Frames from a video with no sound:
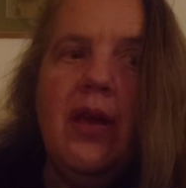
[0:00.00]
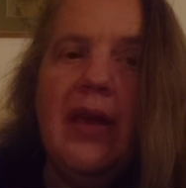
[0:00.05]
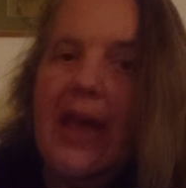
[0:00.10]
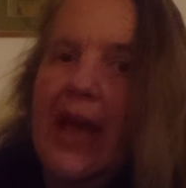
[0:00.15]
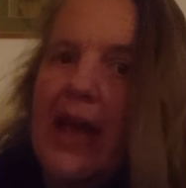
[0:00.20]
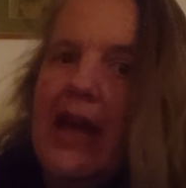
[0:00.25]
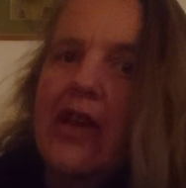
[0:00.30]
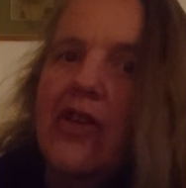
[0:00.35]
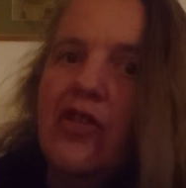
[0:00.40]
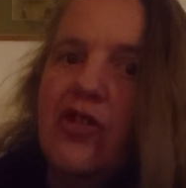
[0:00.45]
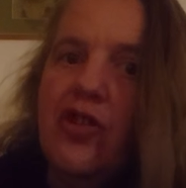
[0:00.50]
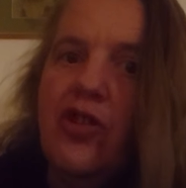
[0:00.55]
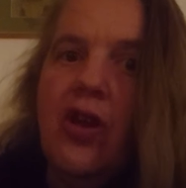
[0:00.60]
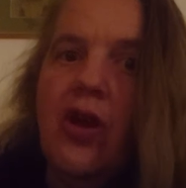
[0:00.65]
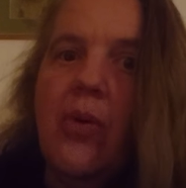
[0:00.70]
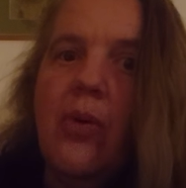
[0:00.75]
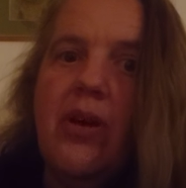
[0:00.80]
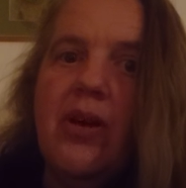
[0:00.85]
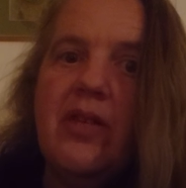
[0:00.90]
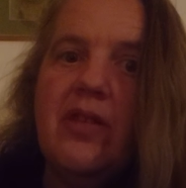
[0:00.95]
getting to
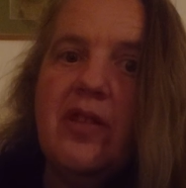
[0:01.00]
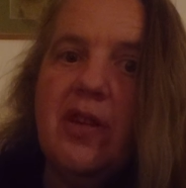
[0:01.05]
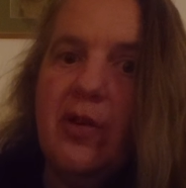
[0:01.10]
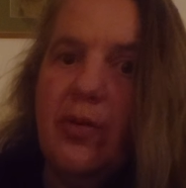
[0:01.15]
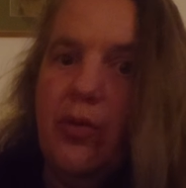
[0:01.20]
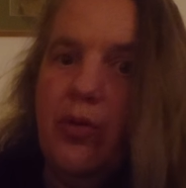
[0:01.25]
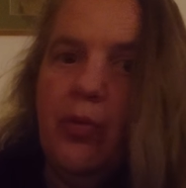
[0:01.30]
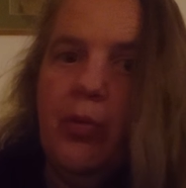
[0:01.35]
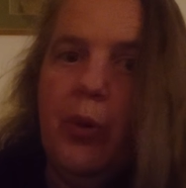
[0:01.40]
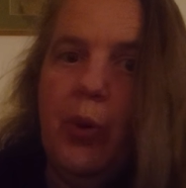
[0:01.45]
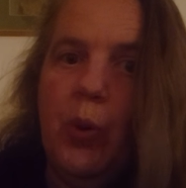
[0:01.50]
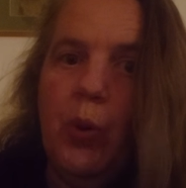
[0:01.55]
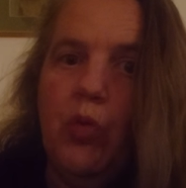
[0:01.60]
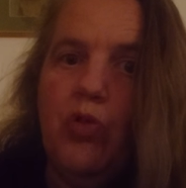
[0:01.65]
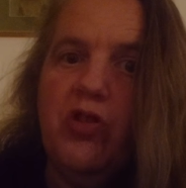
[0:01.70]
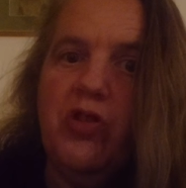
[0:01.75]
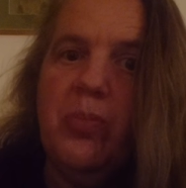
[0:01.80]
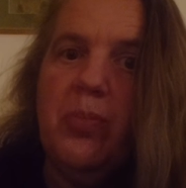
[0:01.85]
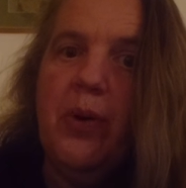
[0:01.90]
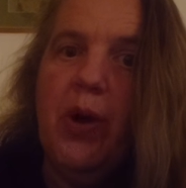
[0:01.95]
know ourselves
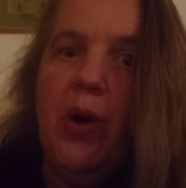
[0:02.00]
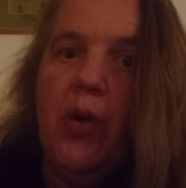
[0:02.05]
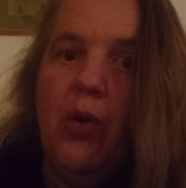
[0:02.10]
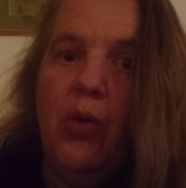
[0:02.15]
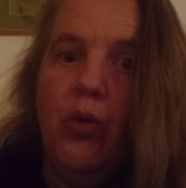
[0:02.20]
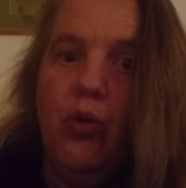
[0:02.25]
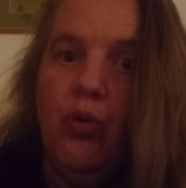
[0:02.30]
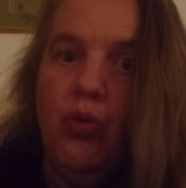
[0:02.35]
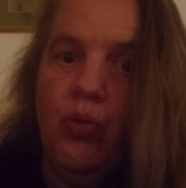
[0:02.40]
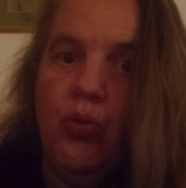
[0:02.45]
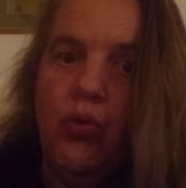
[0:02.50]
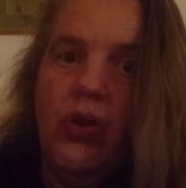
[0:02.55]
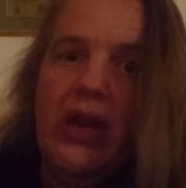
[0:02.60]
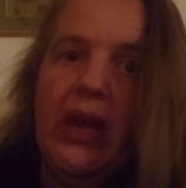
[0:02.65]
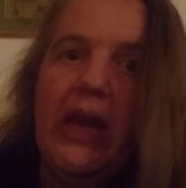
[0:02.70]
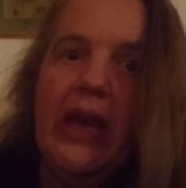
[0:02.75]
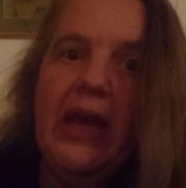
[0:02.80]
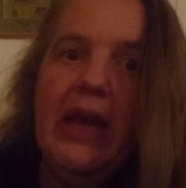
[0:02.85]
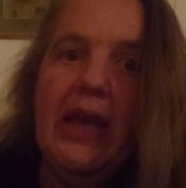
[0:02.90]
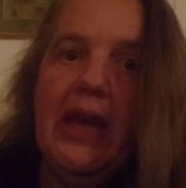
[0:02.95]
balls to bones,
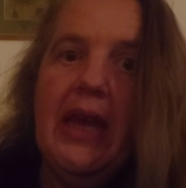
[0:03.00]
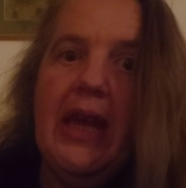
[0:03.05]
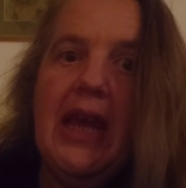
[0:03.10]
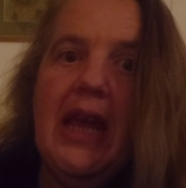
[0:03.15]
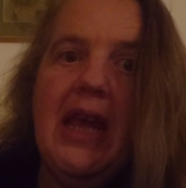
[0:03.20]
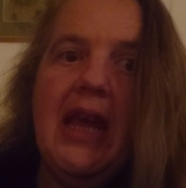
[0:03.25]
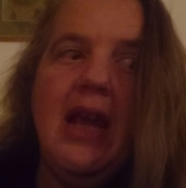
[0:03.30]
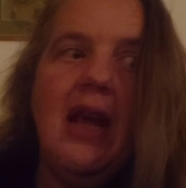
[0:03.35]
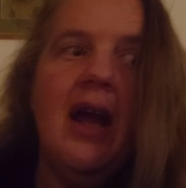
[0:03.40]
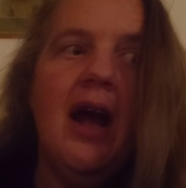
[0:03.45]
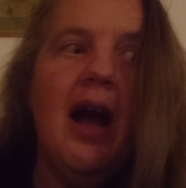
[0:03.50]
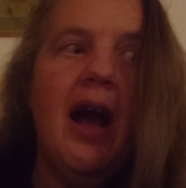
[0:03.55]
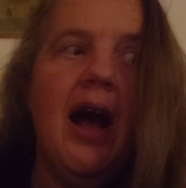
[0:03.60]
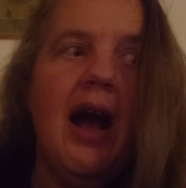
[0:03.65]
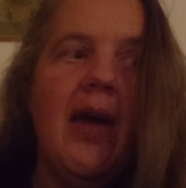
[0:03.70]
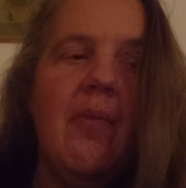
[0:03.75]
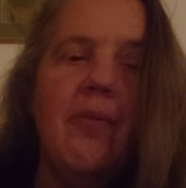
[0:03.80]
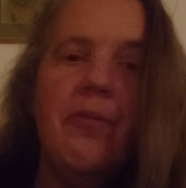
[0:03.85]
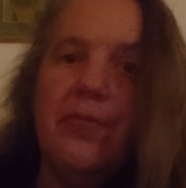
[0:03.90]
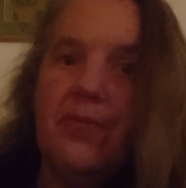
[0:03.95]
really
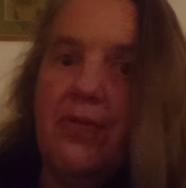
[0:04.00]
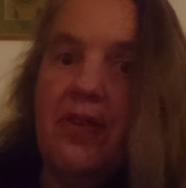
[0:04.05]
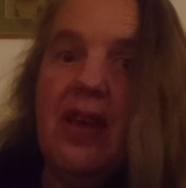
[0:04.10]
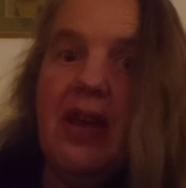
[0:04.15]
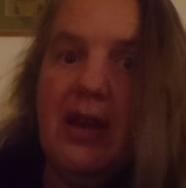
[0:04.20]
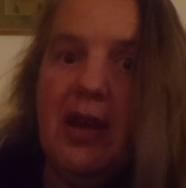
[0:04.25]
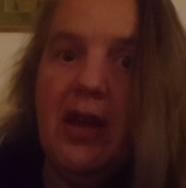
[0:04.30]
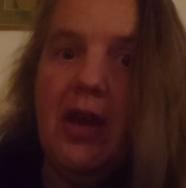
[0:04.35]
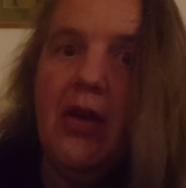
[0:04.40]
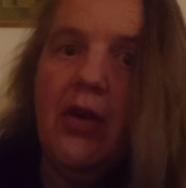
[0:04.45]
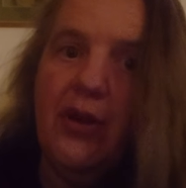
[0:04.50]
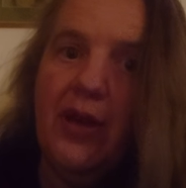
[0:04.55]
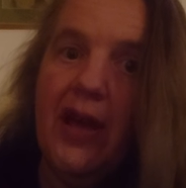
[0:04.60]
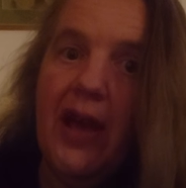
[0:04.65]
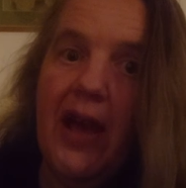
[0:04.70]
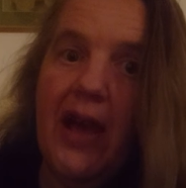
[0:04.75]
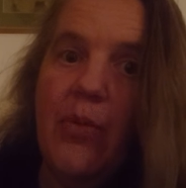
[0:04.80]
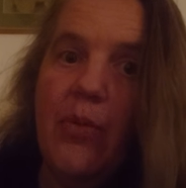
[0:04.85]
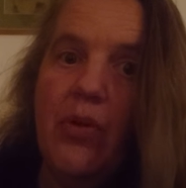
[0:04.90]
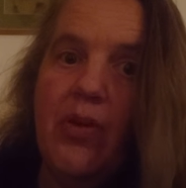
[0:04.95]
feeling
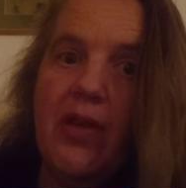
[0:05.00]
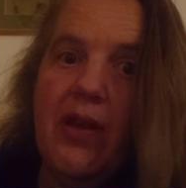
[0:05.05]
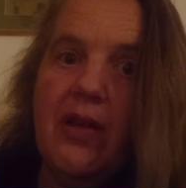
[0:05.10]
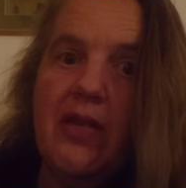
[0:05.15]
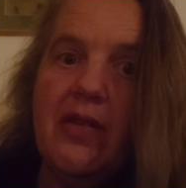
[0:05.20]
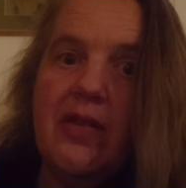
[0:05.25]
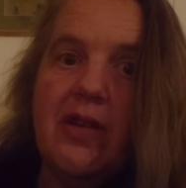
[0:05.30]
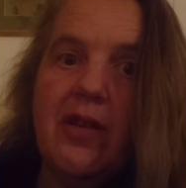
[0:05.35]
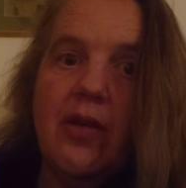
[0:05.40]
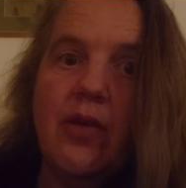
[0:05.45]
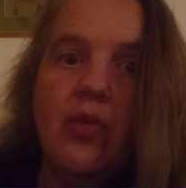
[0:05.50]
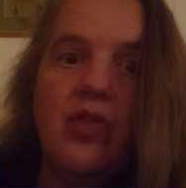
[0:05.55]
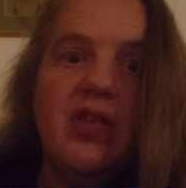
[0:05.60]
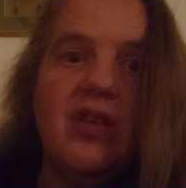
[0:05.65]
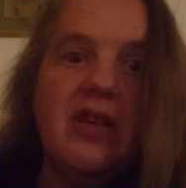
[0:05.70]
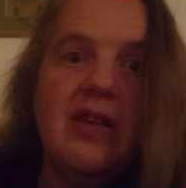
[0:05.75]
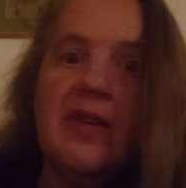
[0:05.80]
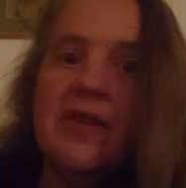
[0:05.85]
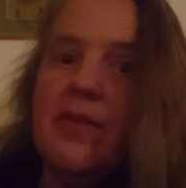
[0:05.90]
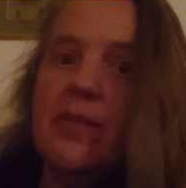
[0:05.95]
okay with ourselves.
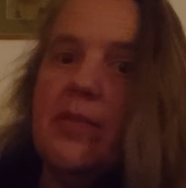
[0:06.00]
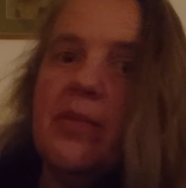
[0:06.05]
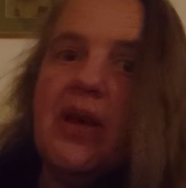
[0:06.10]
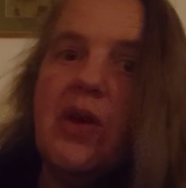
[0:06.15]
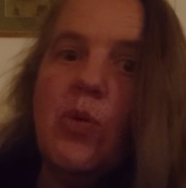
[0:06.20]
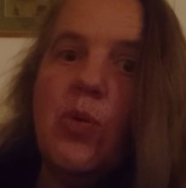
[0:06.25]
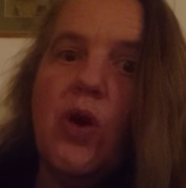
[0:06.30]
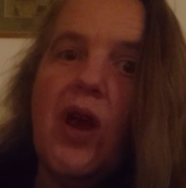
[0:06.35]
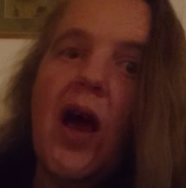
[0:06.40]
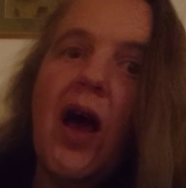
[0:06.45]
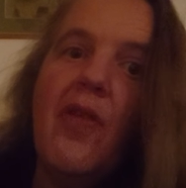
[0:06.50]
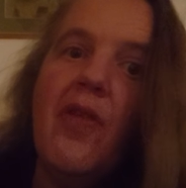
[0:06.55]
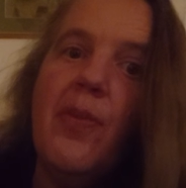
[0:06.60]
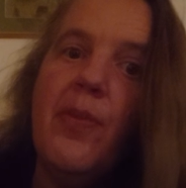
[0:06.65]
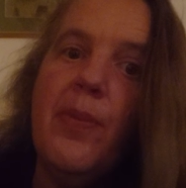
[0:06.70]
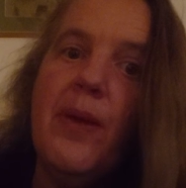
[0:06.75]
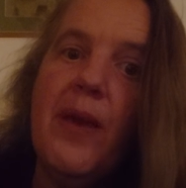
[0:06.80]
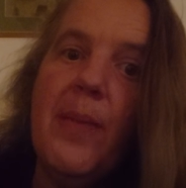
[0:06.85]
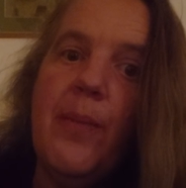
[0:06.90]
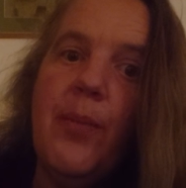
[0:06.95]
It doesn't matter what
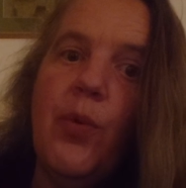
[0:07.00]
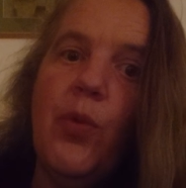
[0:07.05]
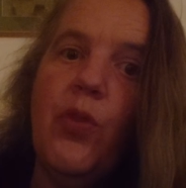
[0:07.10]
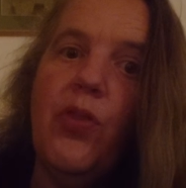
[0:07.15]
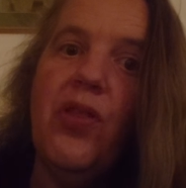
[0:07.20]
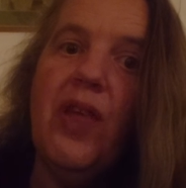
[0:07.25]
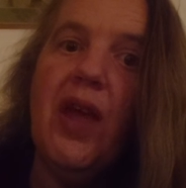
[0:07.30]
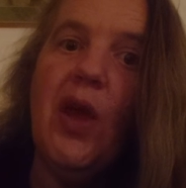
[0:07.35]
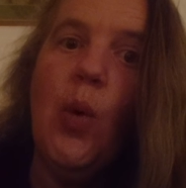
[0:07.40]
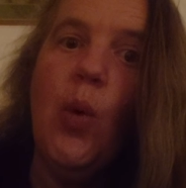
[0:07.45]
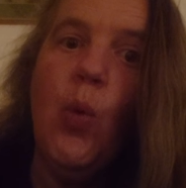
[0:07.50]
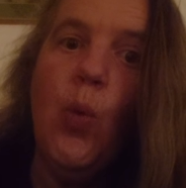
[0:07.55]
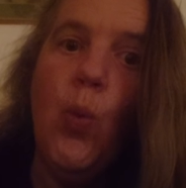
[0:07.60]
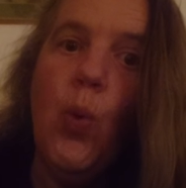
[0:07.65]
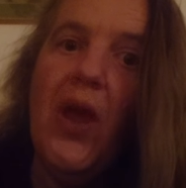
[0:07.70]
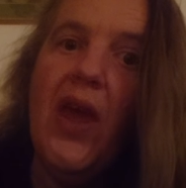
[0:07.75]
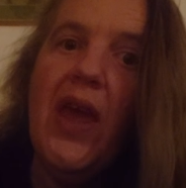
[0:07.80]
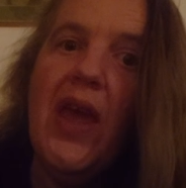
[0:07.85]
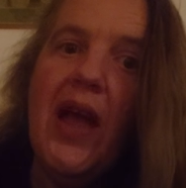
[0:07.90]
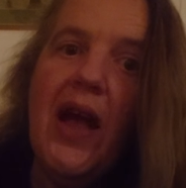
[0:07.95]
other people think.
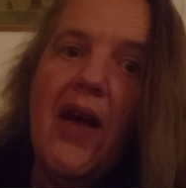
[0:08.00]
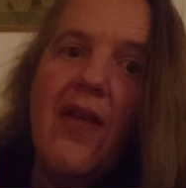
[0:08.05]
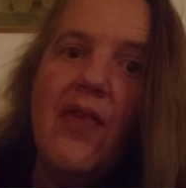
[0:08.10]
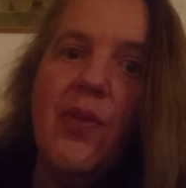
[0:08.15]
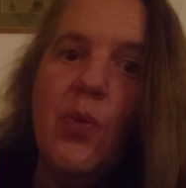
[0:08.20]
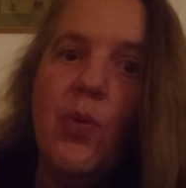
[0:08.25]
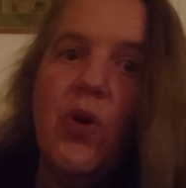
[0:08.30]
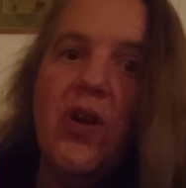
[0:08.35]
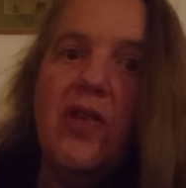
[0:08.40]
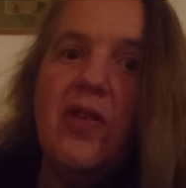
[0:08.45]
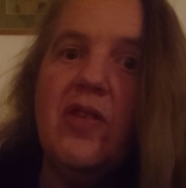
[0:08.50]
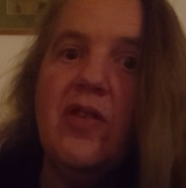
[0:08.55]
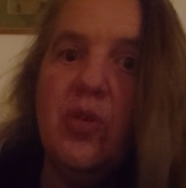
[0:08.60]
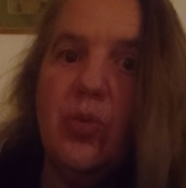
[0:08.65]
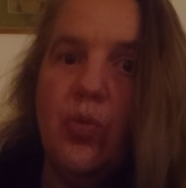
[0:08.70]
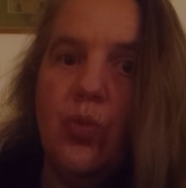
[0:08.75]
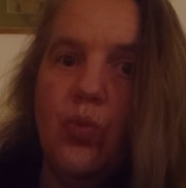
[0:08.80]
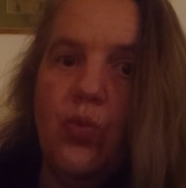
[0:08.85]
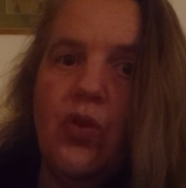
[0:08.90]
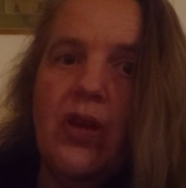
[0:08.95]
We are the ones
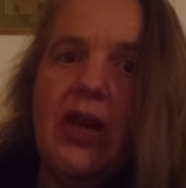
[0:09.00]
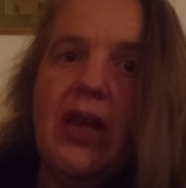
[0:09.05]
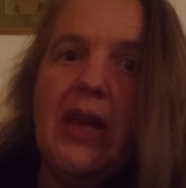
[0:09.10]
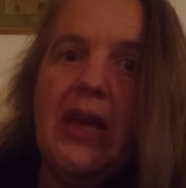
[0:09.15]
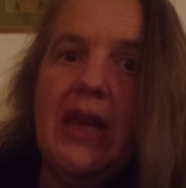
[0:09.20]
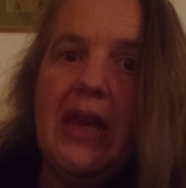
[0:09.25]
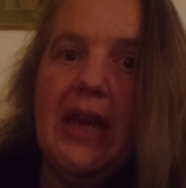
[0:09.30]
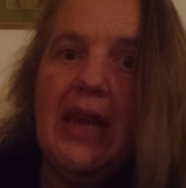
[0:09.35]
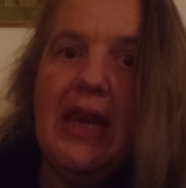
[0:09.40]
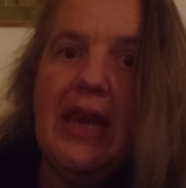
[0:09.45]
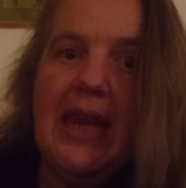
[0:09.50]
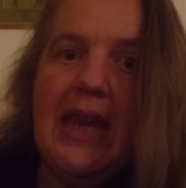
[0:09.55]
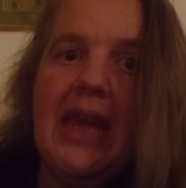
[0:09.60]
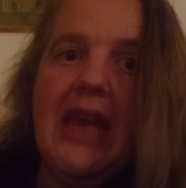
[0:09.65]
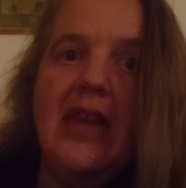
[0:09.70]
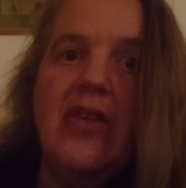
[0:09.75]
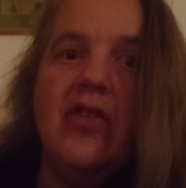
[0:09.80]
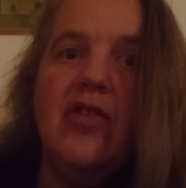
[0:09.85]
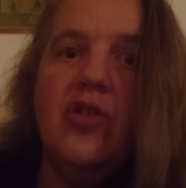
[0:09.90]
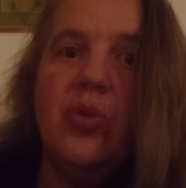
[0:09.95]
that really
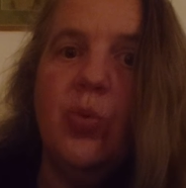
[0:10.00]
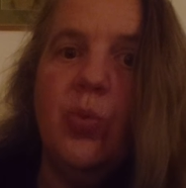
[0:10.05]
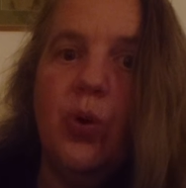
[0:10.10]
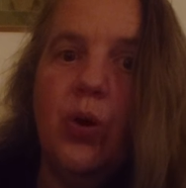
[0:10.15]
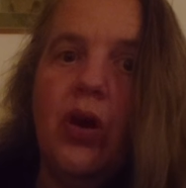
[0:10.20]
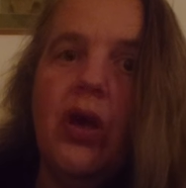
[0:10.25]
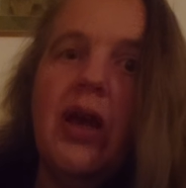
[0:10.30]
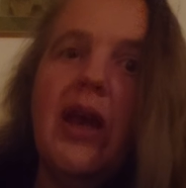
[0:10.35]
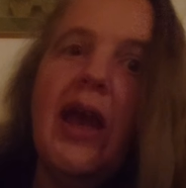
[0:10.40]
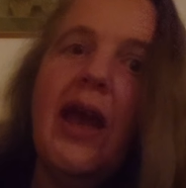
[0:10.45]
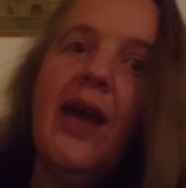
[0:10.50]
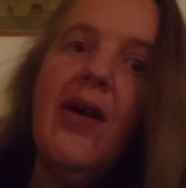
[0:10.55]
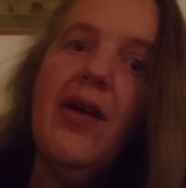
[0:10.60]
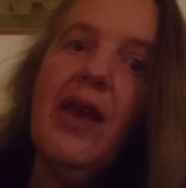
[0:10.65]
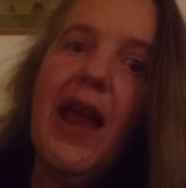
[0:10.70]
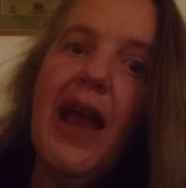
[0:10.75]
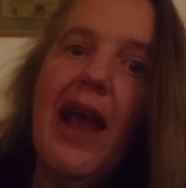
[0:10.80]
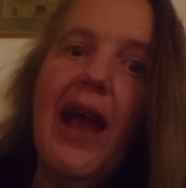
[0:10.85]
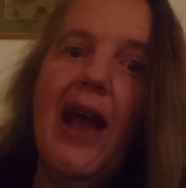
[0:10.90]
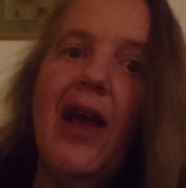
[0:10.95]
need to work
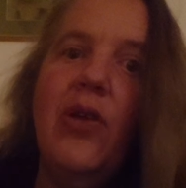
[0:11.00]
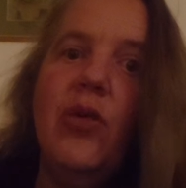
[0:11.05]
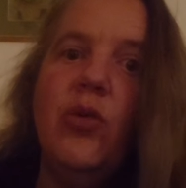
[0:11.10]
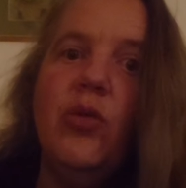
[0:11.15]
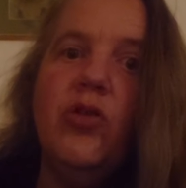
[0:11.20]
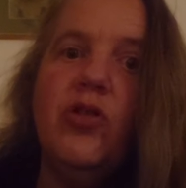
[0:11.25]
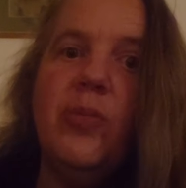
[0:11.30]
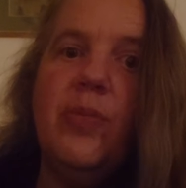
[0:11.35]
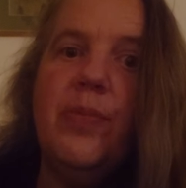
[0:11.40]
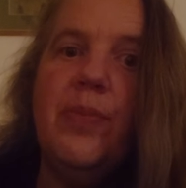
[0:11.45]
out how to